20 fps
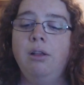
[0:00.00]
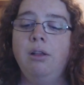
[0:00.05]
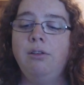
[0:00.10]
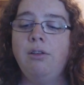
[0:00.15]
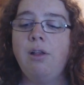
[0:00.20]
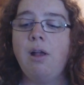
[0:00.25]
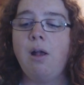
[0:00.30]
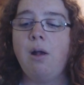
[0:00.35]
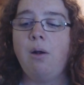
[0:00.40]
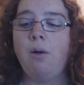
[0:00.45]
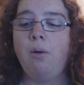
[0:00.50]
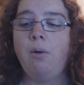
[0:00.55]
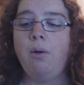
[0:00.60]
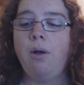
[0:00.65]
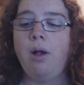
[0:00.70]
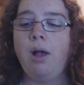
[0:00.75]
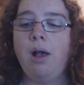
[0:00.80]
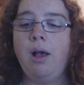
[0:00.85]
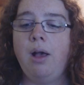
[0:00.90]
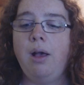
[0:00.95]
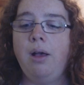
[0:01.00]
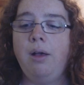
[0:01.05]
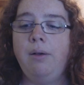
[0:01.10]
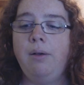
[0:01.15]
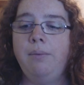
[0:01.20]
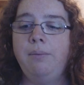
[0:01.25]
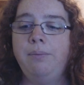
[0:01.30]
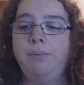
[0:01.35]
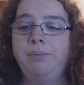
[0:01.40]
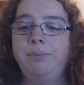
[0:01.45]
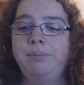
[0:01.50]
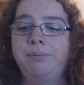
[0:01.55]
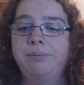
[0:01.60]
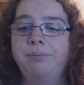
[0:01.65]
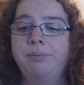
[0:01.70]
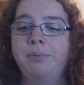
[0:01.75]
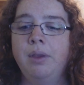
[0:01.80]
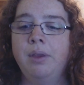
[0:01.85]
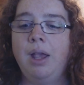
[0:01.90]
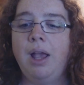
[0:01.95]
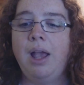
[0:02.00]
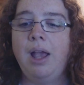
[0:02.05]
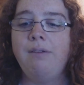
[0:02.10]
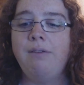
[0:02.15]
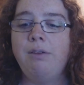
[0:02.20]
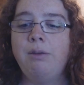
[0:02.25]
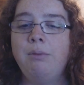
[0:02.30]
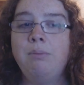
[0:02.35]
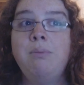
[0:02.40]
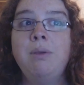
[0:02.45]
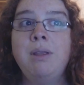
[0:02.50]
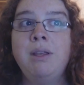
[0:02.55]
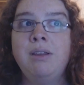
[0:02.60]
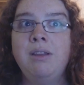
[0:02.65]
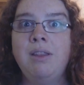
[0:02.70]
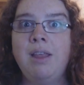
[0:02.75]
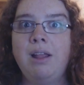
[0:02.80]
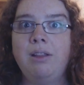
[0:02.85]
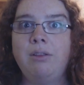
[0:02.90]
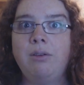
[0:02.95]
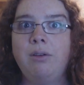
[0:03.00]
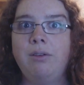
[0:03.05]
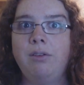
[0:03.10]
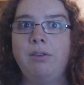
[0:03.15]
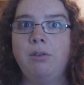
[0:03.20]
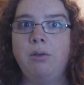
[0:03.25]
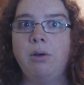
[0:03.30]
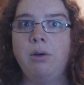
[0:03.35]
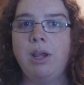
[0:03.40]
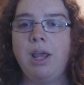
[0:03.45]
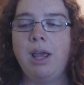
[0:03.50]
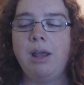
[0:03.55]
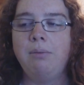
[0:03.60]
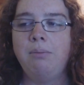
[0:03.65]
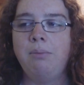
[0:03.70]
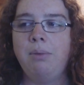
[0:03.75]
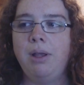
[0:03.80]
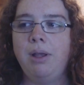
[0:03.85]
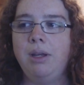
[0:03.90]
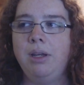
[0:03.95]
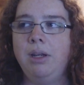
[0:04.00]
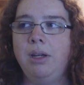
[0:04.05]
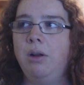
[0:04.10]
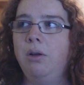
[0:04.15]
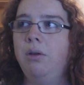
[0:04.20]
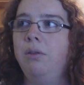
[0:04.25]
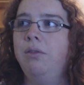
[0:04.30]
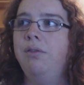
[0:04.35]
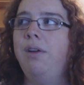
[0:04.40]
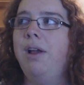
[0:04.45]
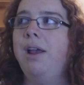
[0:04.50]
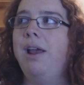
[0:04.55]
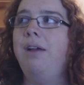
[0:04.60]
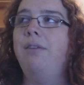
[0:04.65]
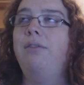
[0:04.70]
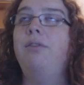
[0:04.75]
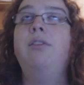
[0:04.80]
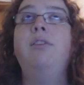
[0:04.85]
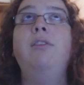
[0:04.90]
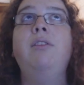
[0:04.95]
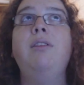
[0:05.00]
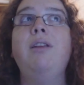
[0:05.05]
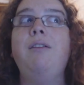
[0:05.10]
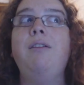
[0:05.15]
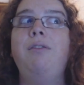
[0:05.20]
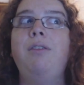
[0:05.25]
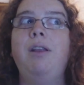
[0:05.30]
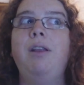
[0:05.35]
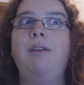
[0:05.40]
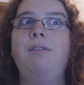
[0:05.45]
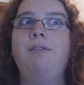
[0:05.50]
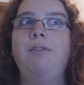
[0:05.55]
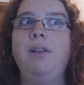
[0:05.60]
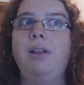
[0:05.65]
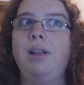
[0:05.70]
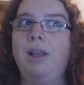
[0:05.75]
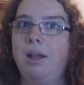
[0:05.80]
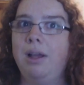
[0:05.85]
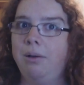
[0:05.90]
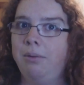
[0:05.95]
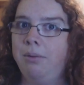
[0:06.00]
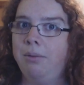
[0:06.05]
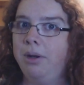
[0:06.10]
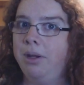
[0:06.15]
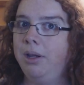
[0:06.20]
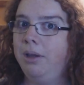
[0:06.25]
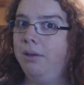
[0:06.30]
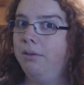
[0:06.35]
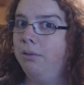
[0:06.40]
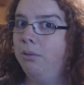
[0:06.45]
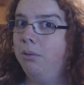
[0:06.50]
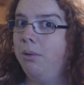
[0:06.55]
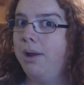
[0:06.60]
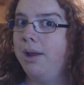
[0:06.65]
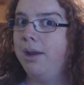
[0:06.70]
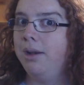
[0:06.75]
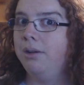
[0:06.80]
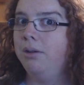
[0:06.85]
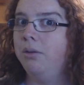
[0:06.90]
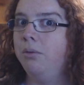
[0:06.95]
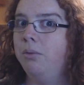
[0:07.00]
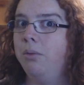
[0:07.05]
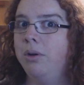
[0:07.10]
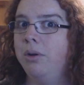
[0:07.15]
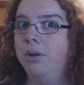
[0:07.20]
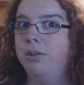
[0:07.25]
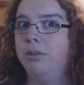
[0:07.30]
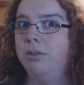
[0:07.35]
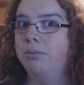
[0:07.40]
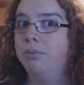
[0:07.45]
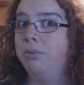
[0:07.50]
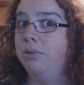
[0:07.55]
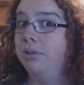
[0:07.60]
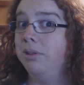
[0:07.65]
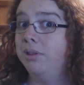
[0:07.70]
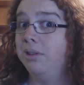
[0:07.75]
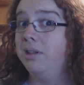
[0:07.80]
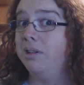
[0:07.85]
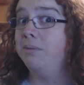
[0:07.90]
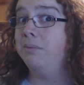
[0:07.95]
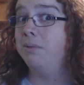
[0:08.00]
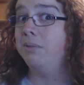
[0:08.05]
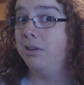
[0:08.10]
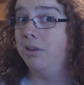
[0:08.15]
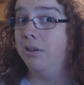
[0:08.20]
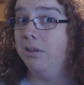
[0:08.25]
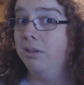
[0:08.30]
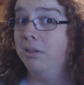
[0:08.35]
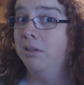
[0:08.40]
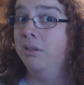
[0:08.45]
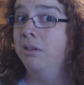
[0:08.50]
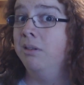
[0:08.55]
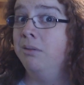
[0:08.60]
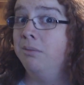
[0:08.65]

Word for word: So, um, I haven't been to that thrift store yet, but you know, if I have stuff that I feel like I want to give away and don't want to just put in the dumpster,